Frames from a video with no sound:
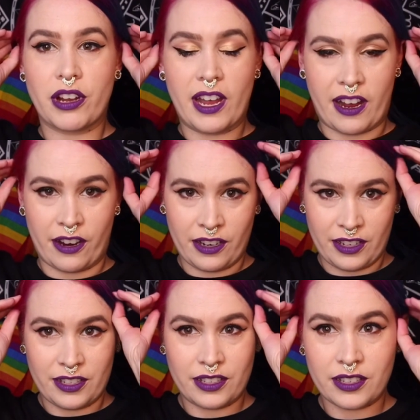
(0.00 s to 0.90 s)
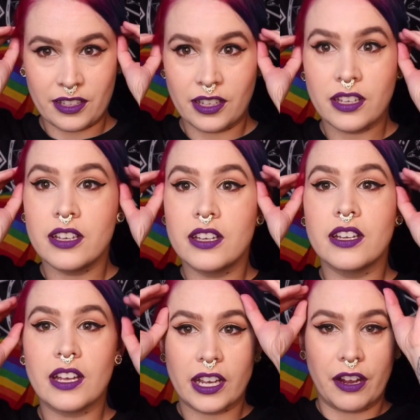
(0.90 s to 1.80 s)
hair
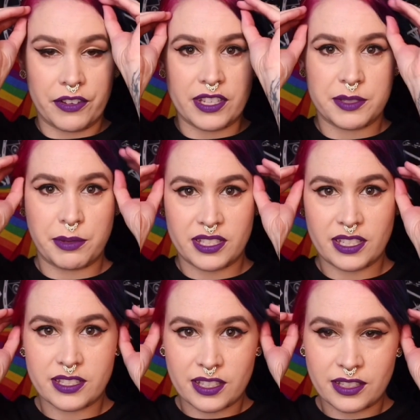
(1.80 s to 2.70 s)
and cover these pieces.